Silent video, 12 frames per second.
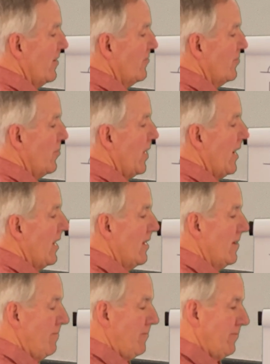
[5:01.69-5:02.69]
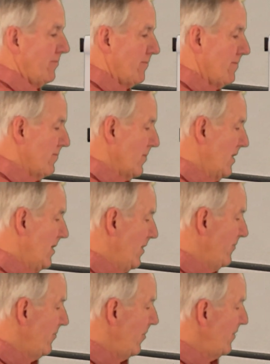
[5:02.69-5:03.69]
as well.
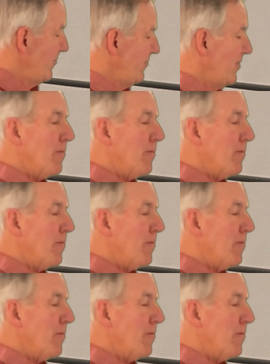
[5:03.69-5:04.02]
So the